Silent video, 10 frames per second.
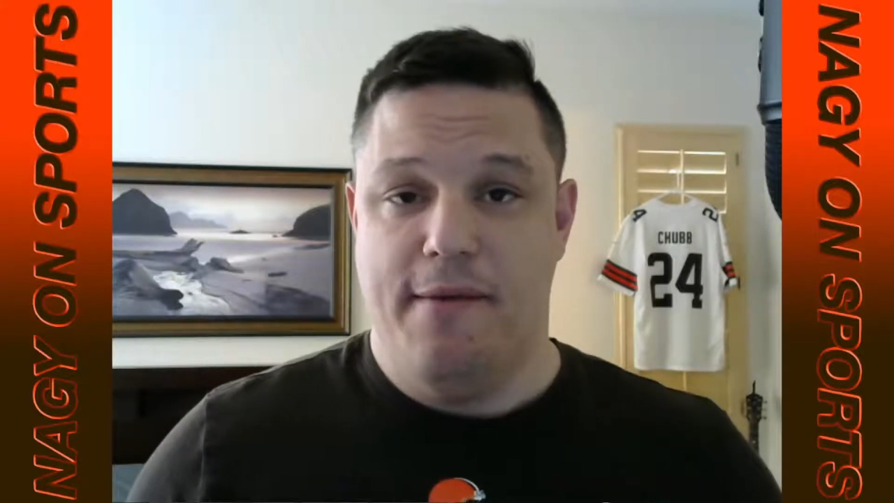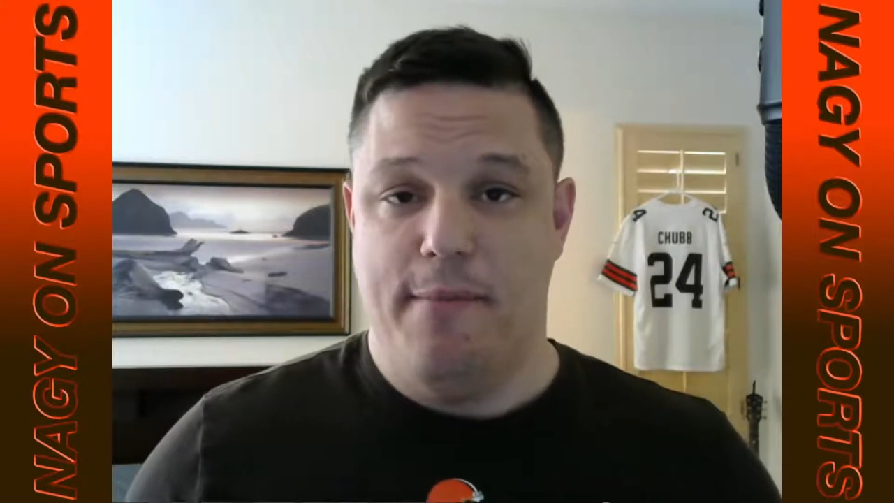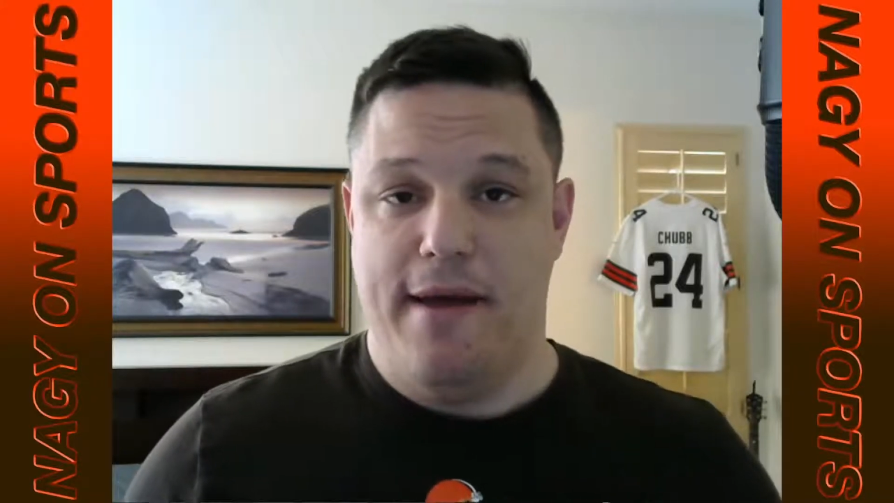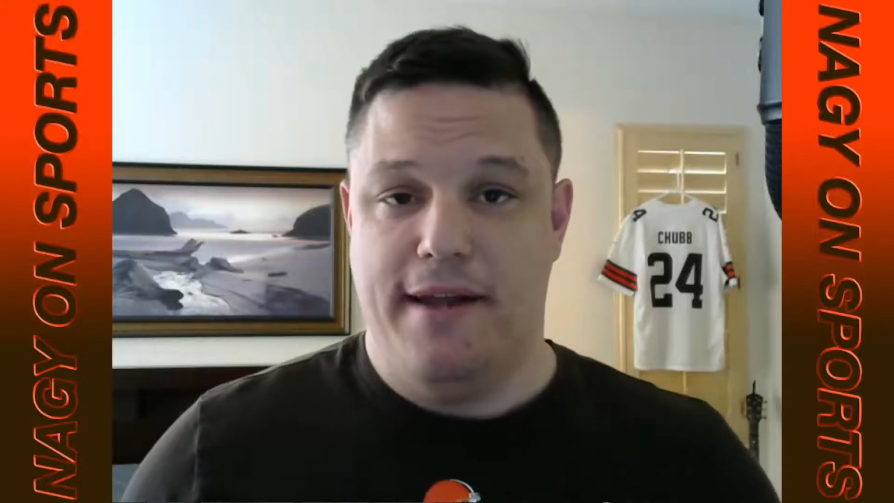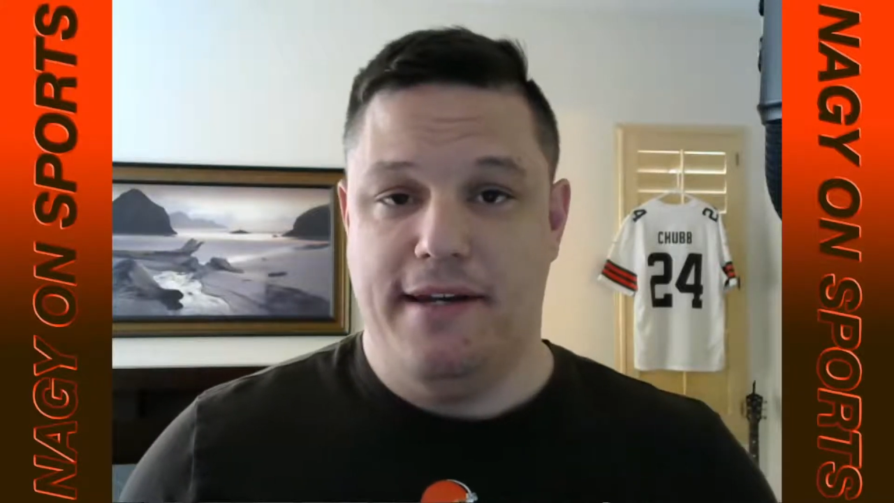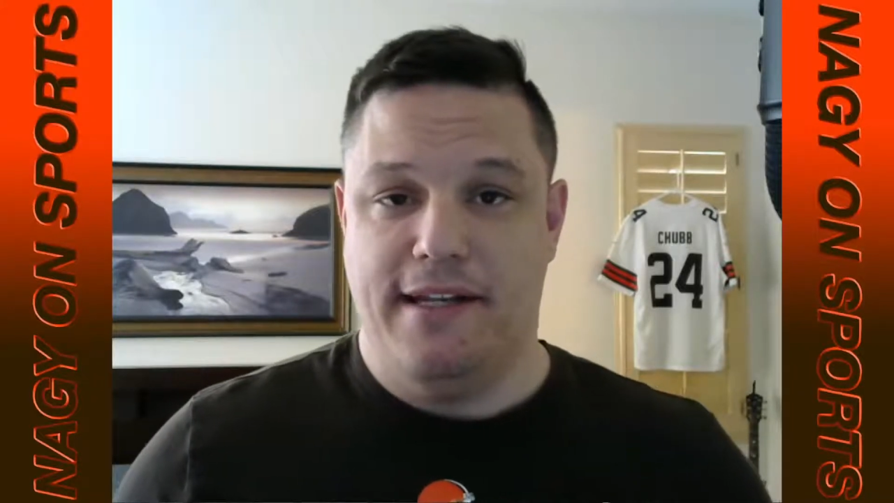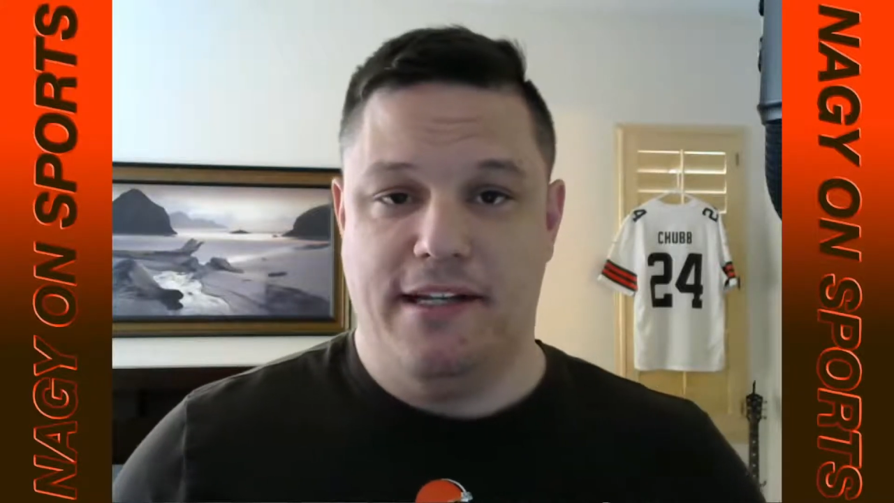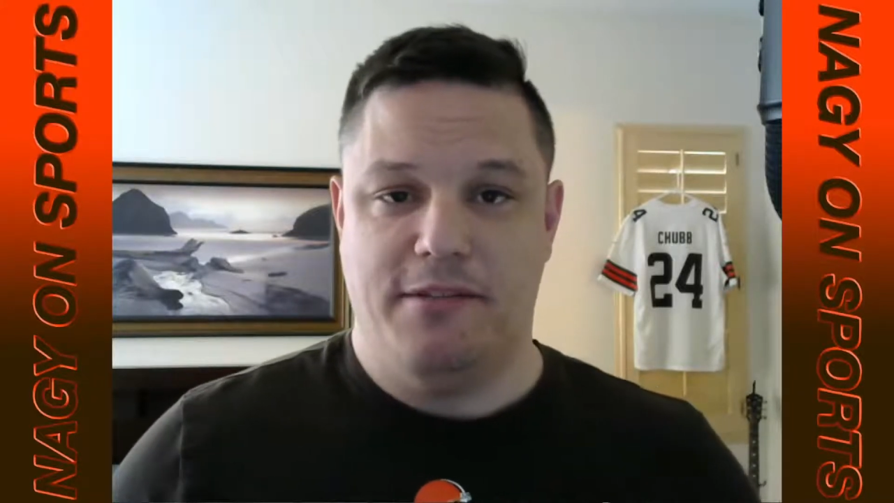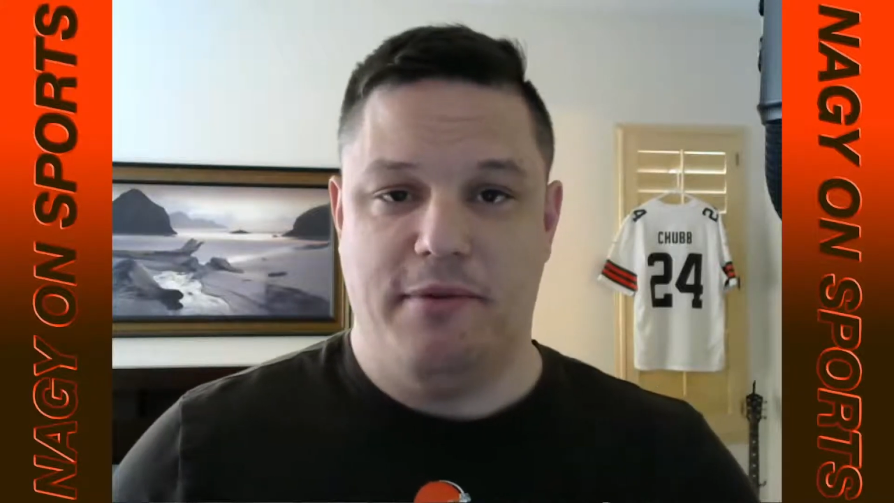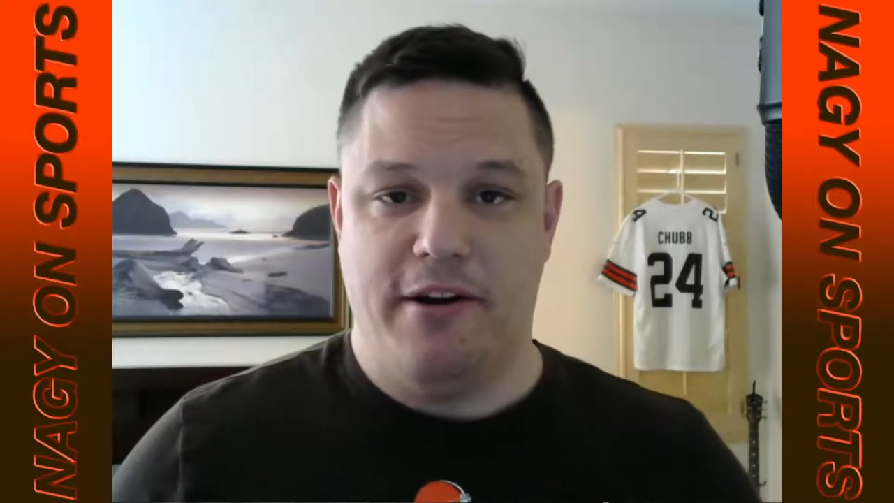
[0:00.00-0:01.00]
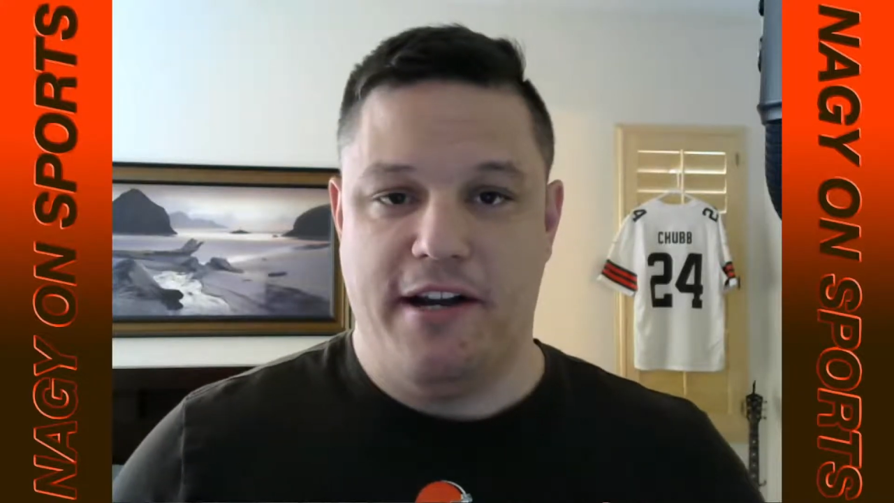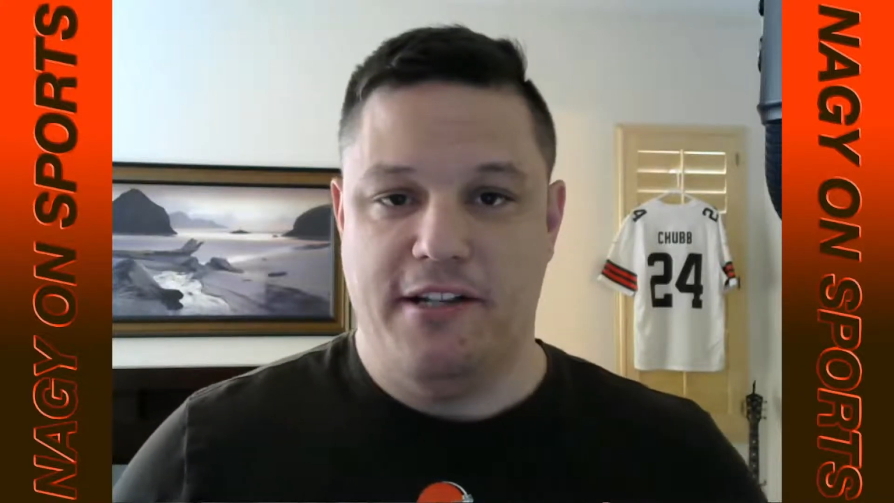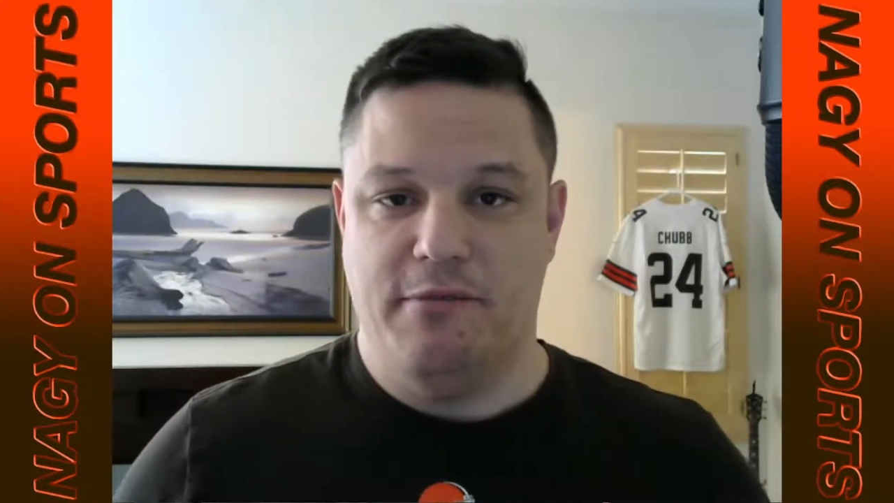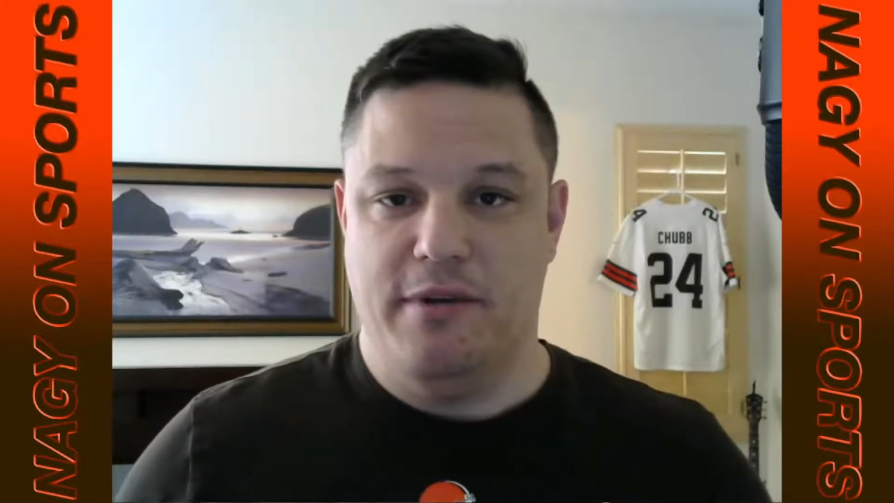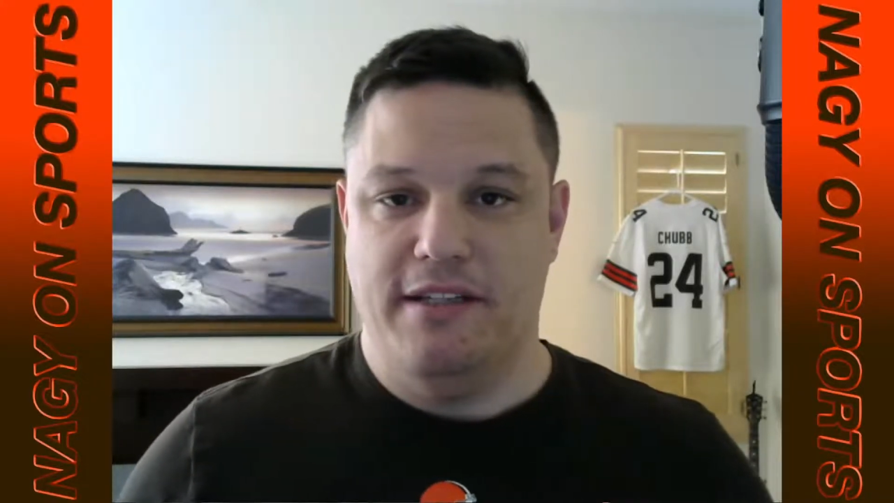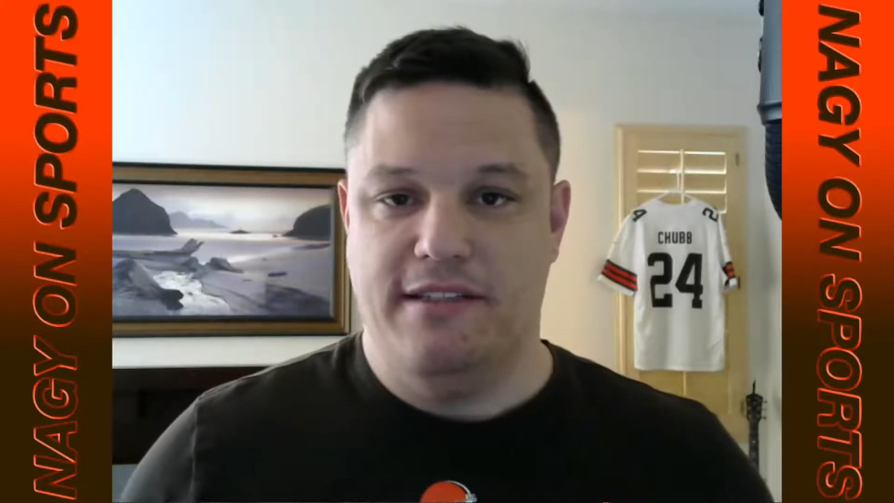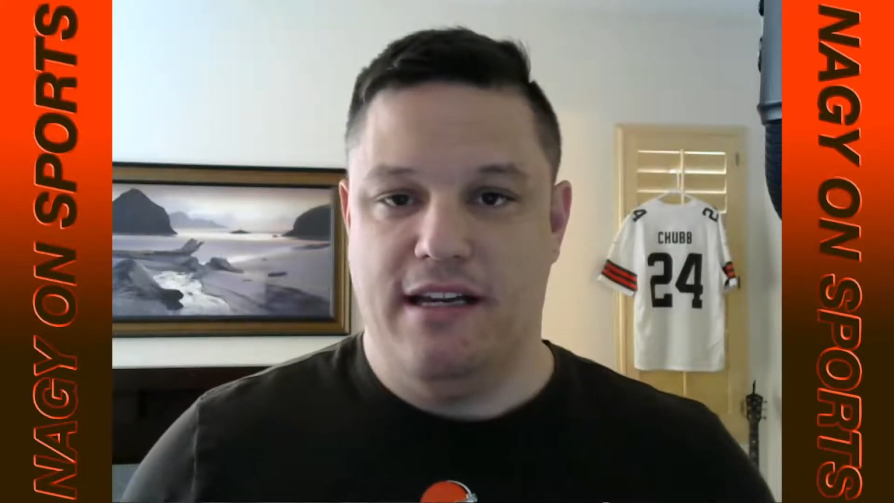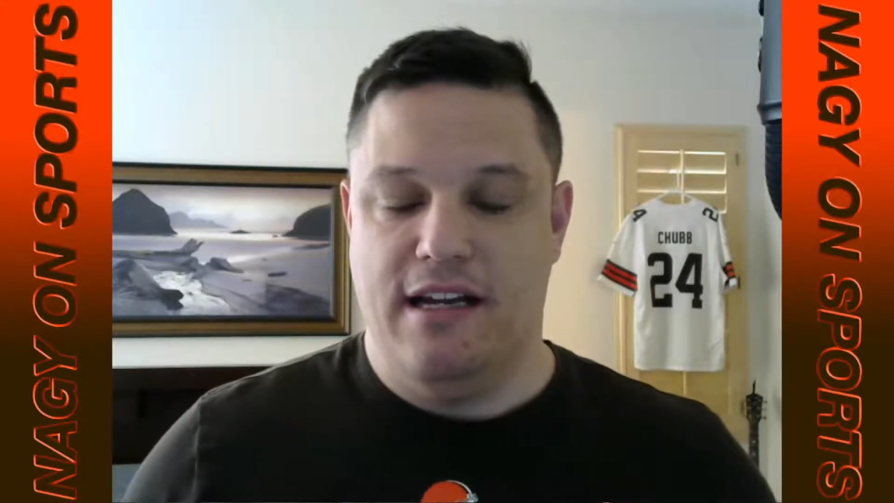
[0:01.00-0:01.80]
maddening experience, but